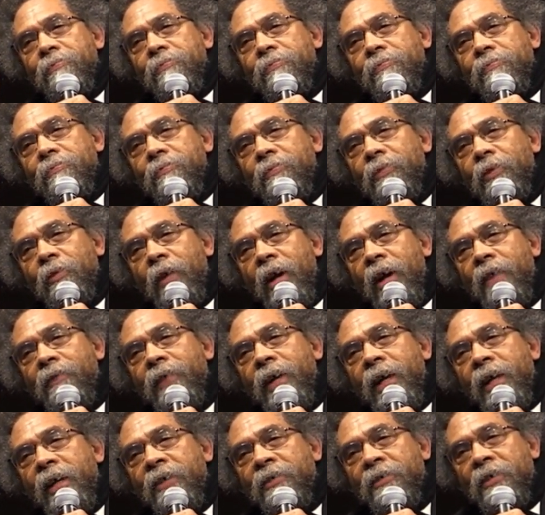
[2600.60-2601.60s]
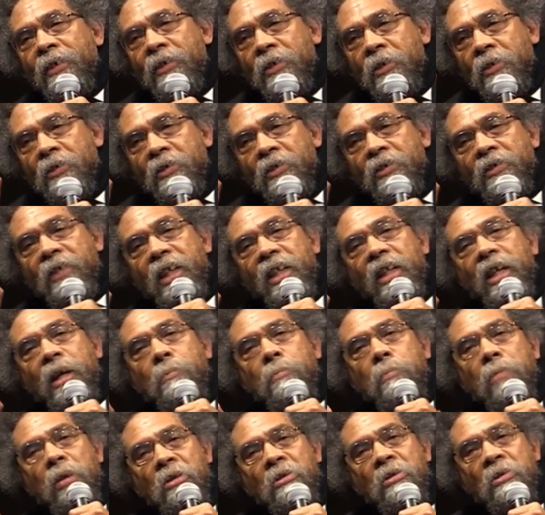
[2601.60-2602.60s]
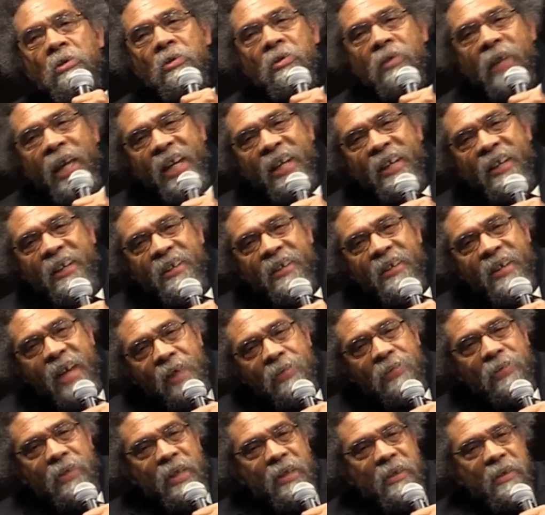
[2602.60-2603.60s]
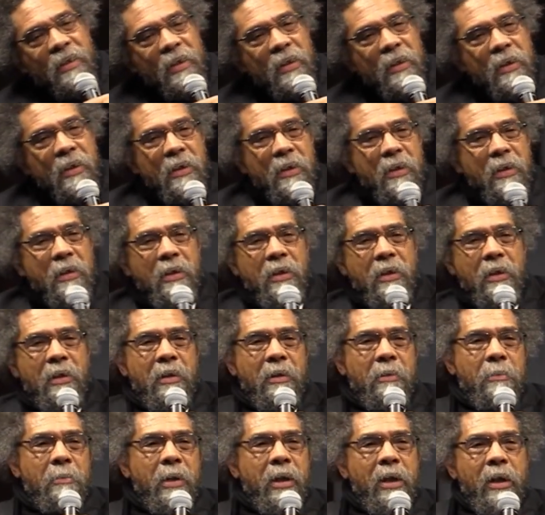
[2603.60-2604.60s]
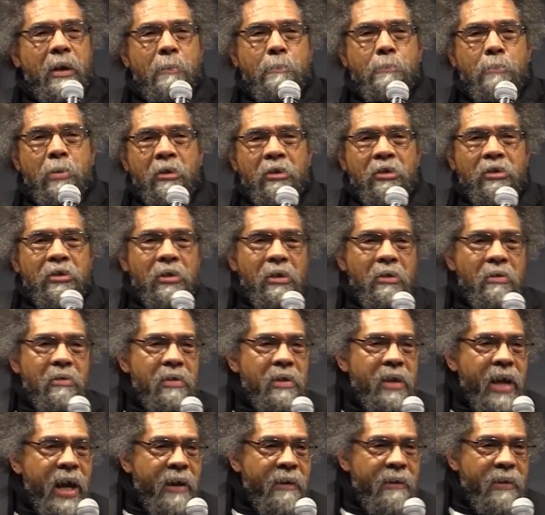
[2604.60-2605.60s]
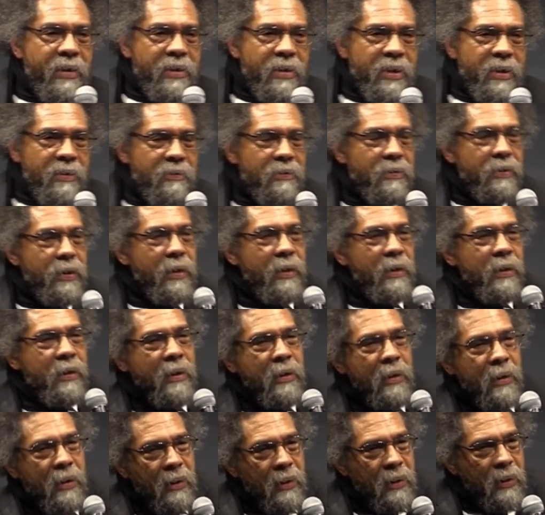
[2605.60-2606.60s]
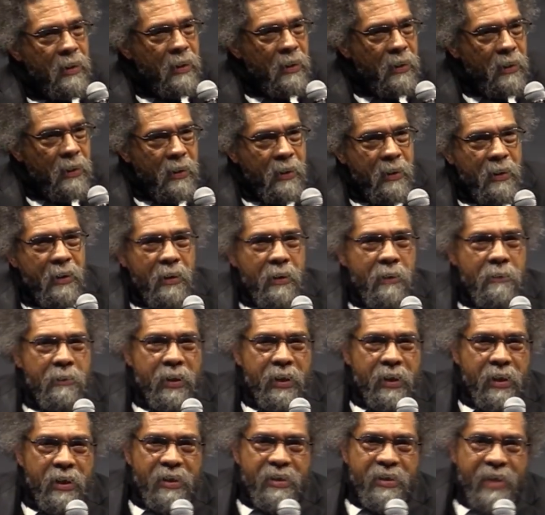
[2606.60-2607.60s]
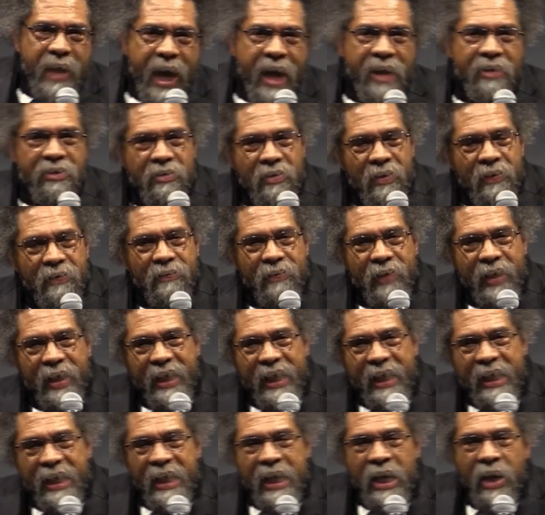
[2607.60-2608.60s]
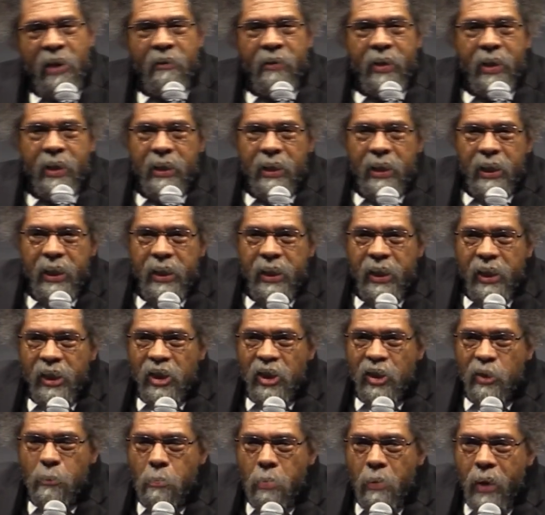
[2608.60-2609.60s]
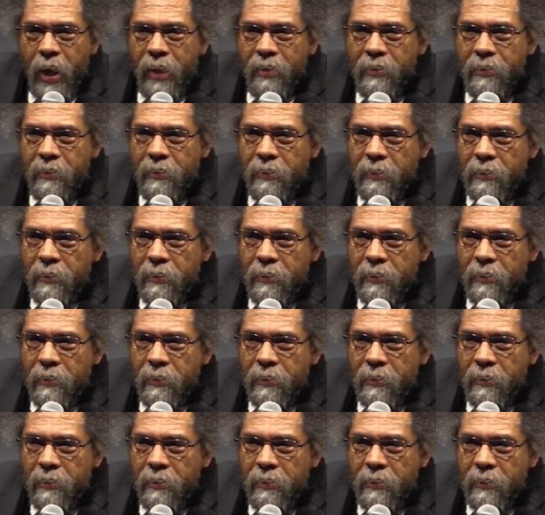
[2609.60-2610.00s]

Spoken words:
Ralph Ellison used to say the blues ain't nothing but a personal narrative of a catastrophe lyrically expressed.